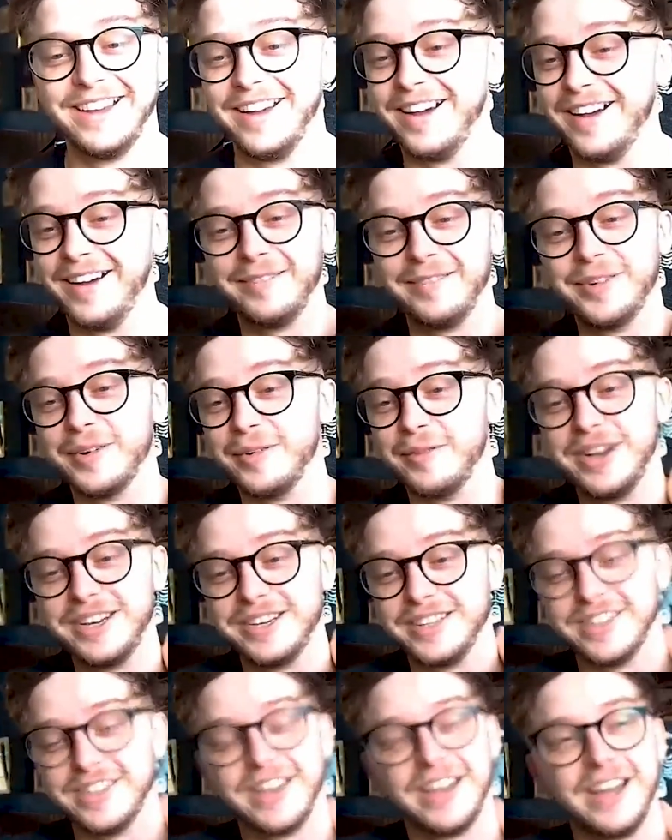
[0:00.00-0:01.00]
I'm not ready.
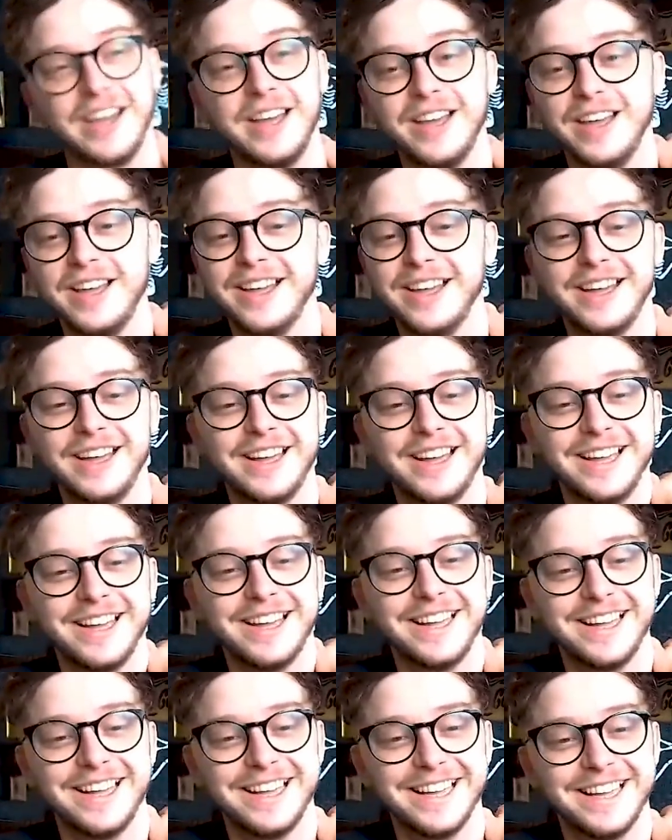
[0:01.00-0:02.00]
Well, yet. 70
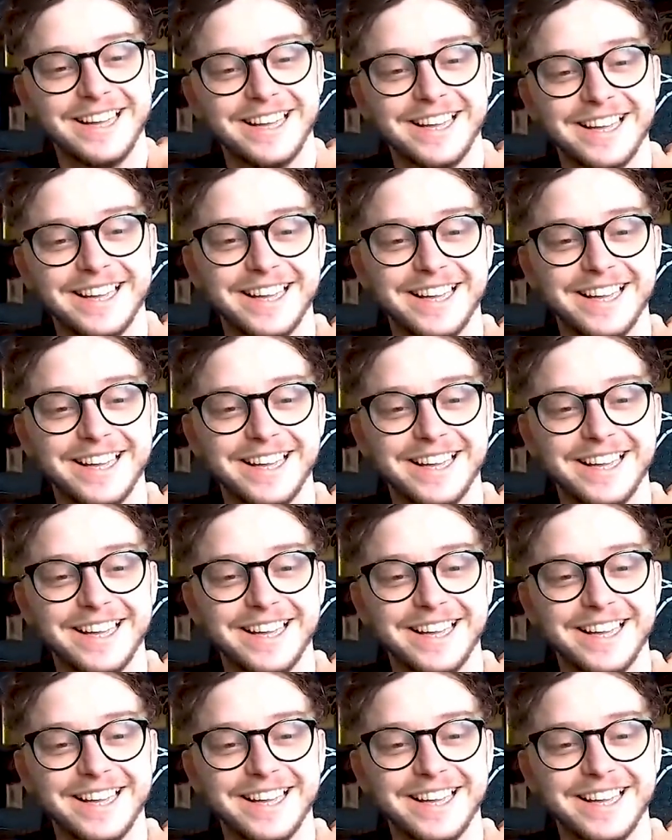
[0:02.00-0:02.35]
pages and uh, I've done